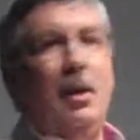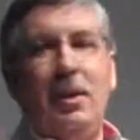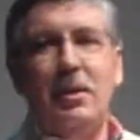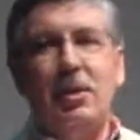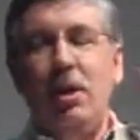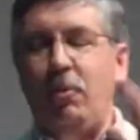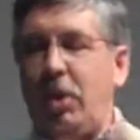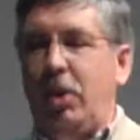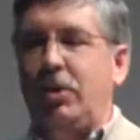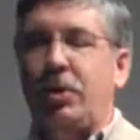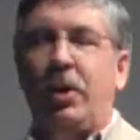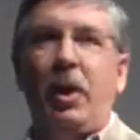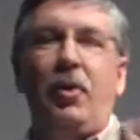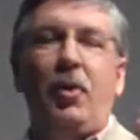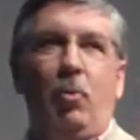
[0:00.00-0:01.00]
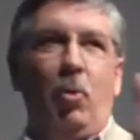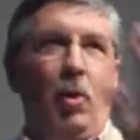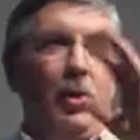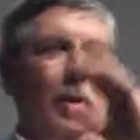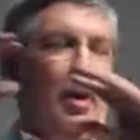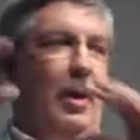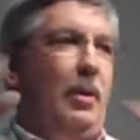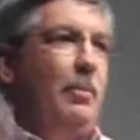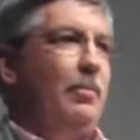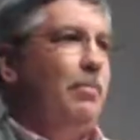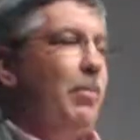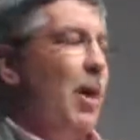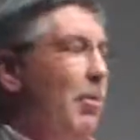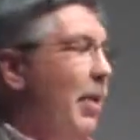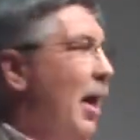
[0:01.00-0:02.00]
Some of those are nothing more than
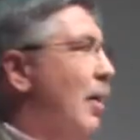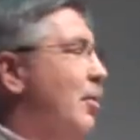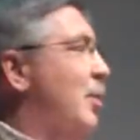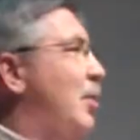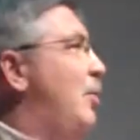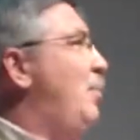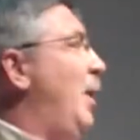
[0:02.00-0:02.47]
pump houses,